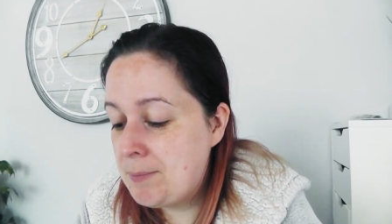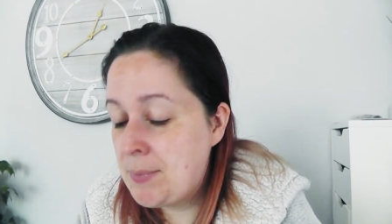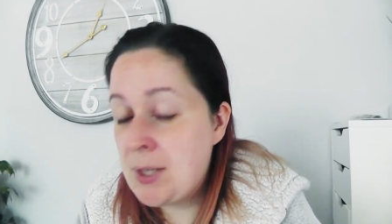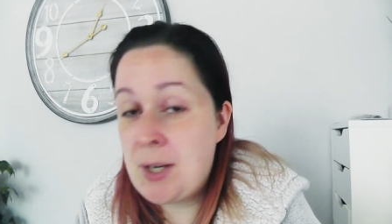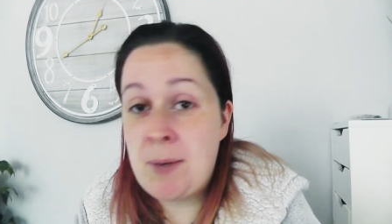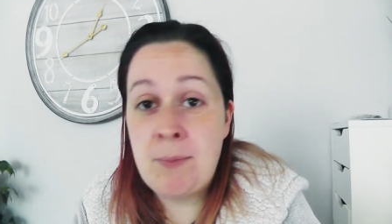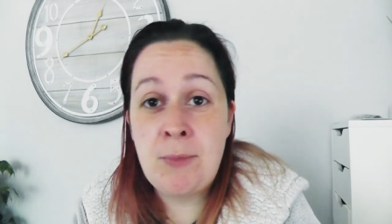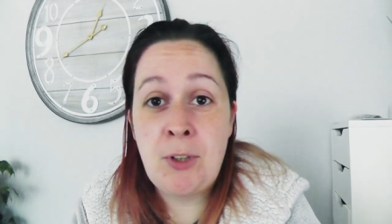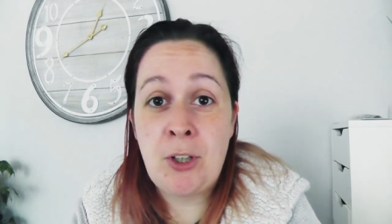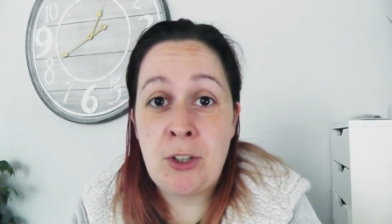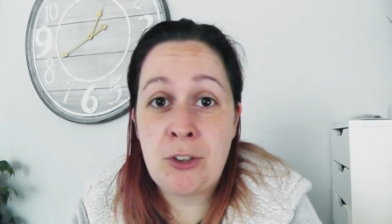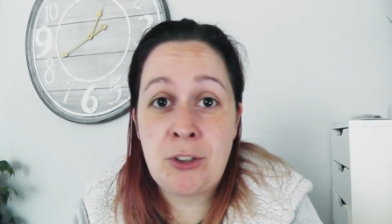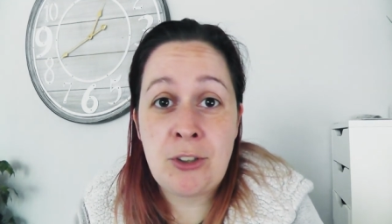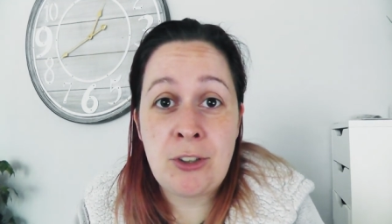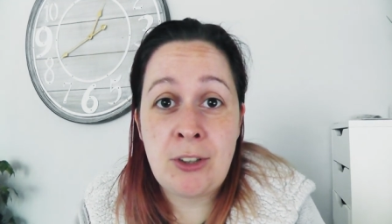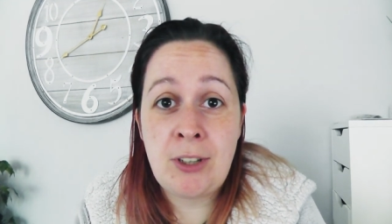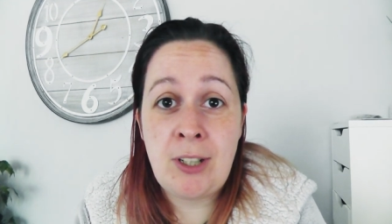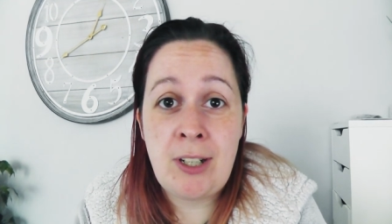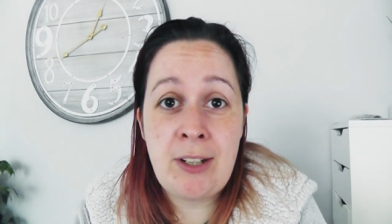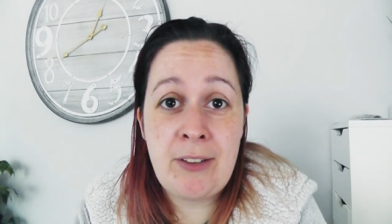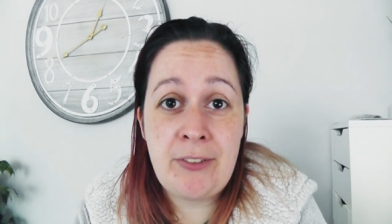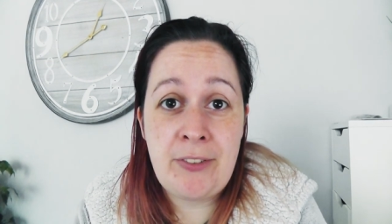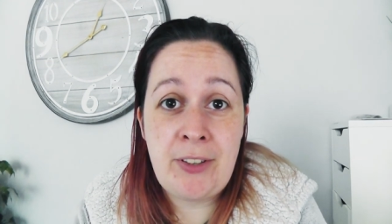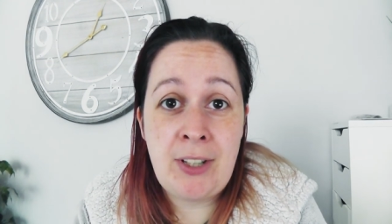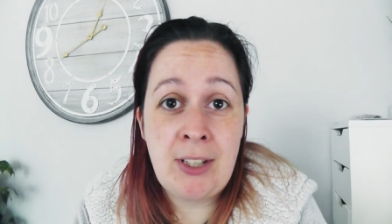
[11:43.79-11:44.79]
but I'm not sure
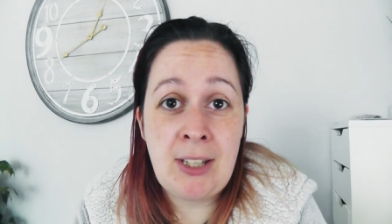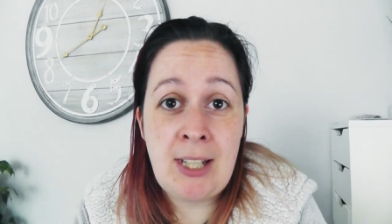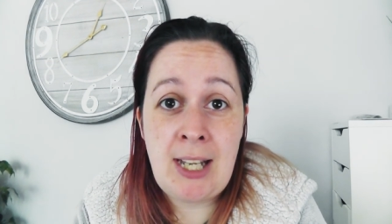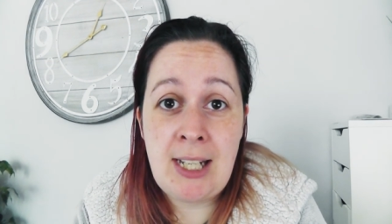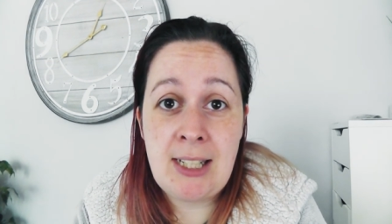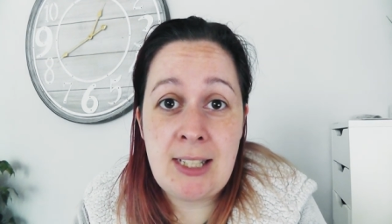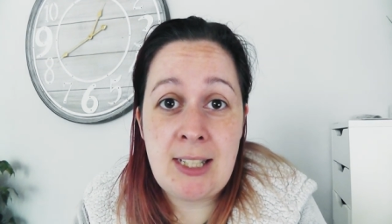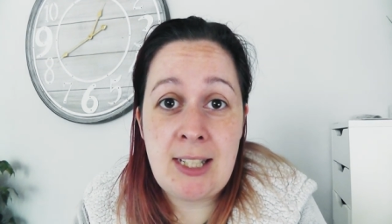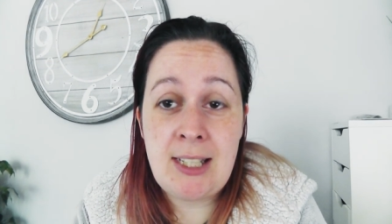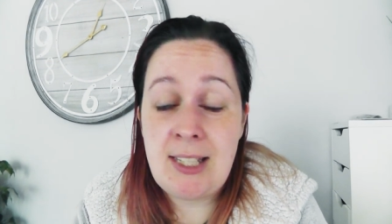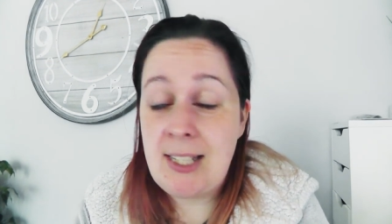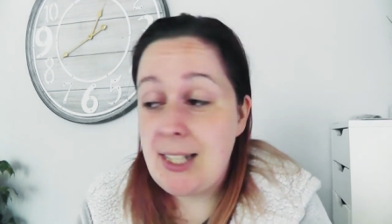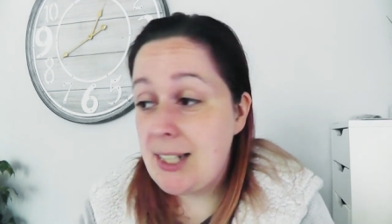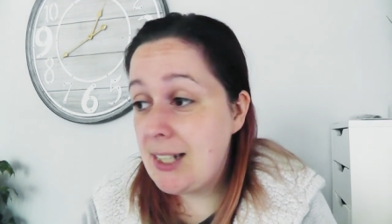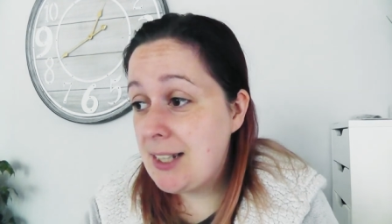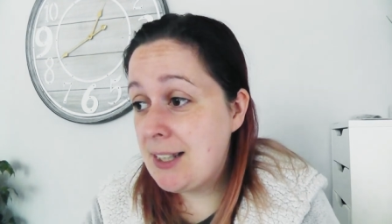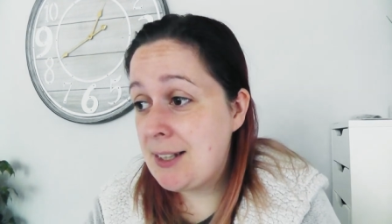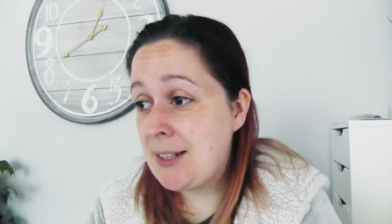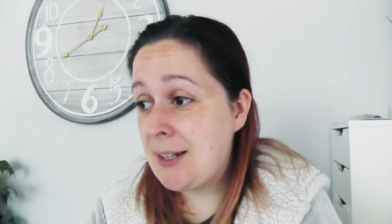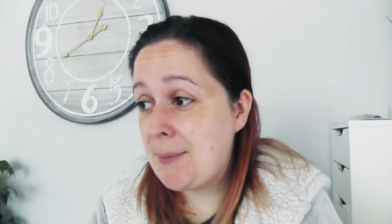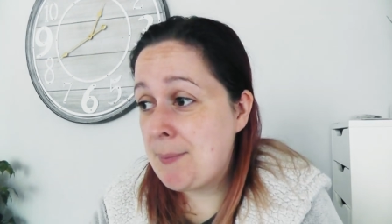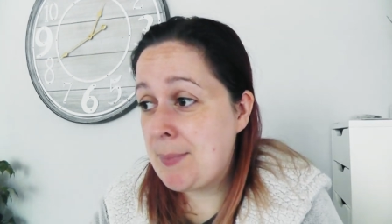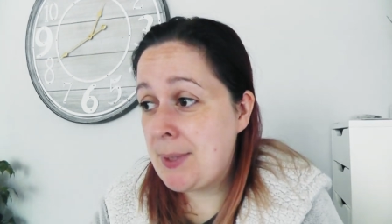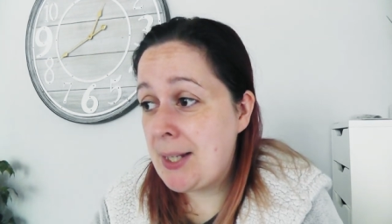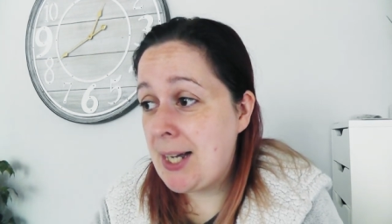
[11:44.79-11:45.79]
if you like to see
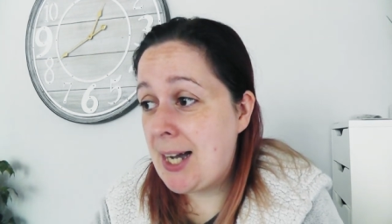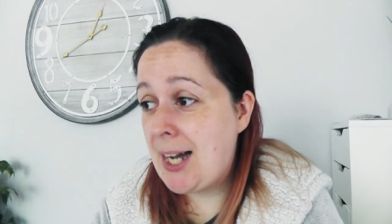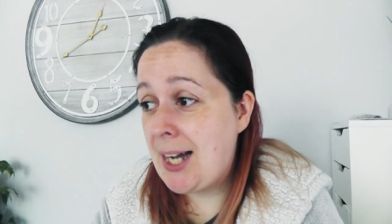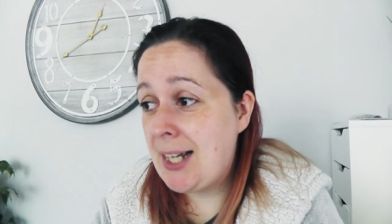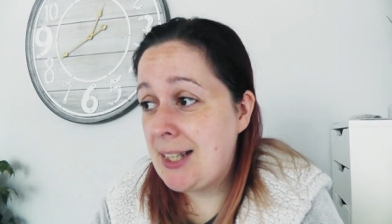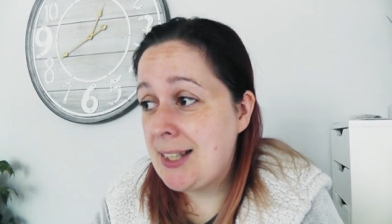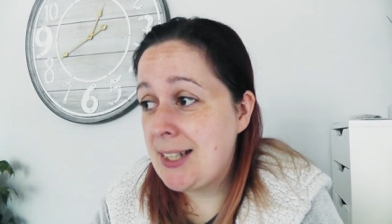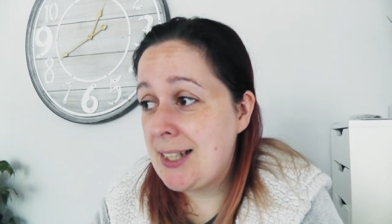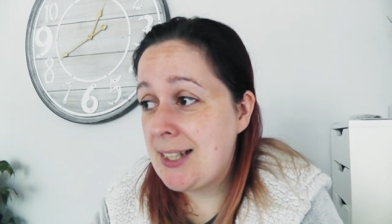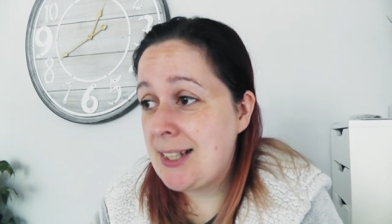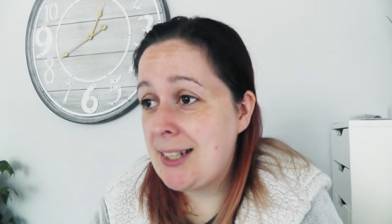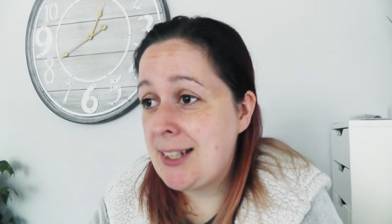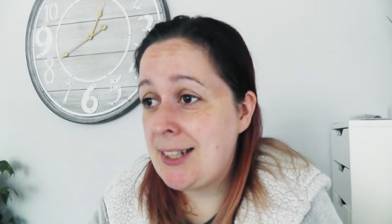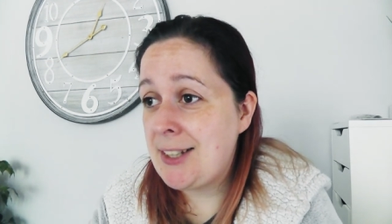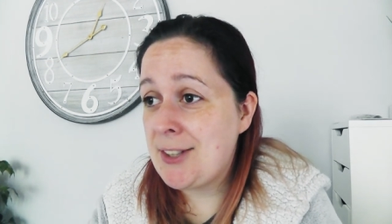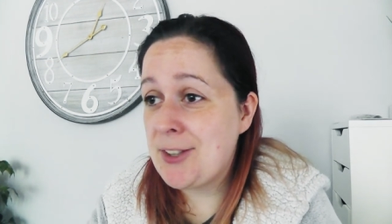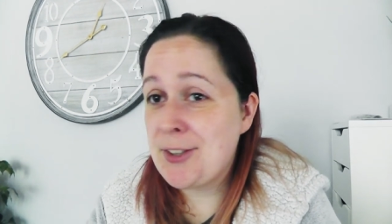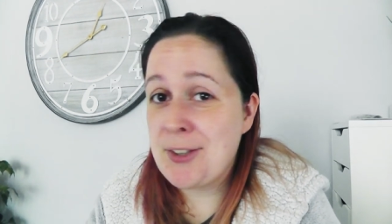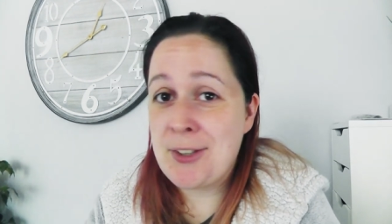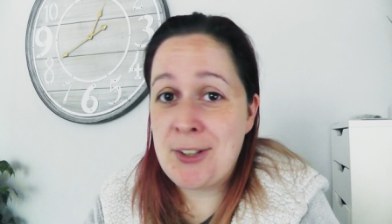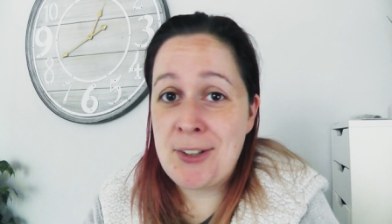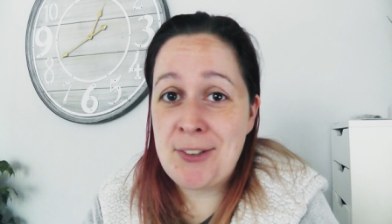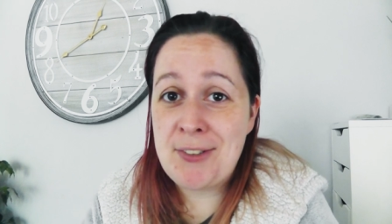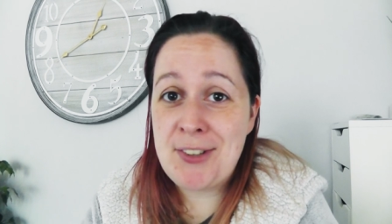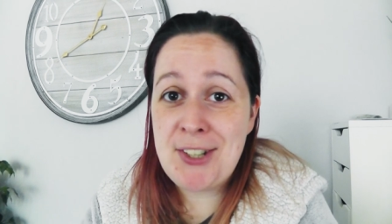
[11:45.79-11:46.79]
that behind the scenes
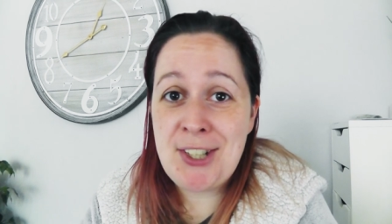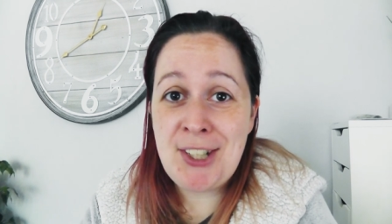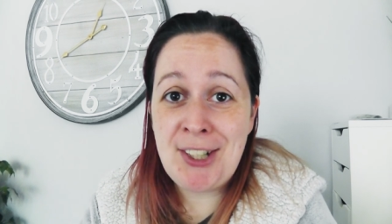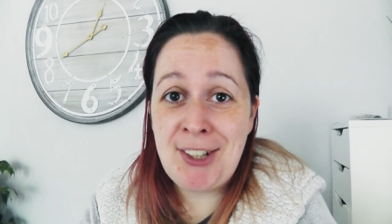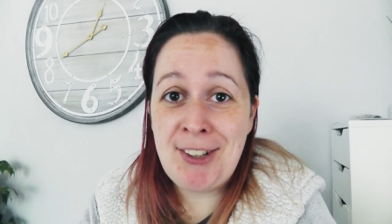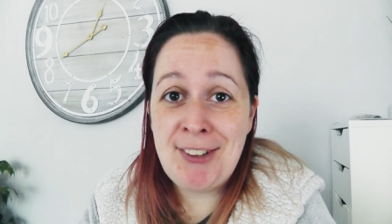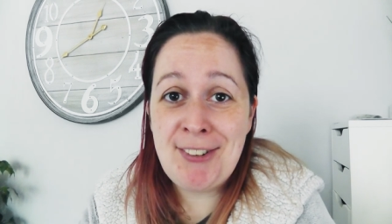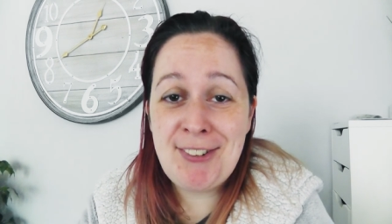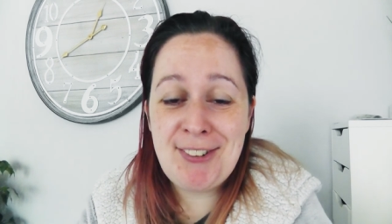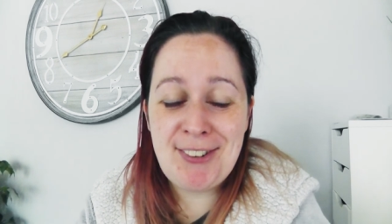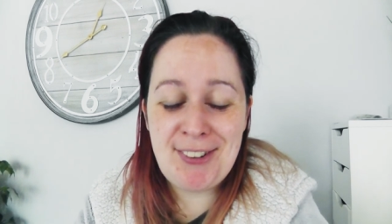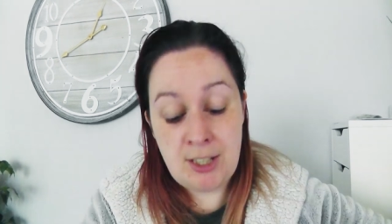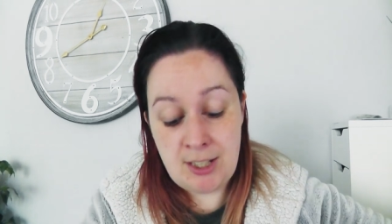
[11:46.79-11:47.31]
sort of stuff,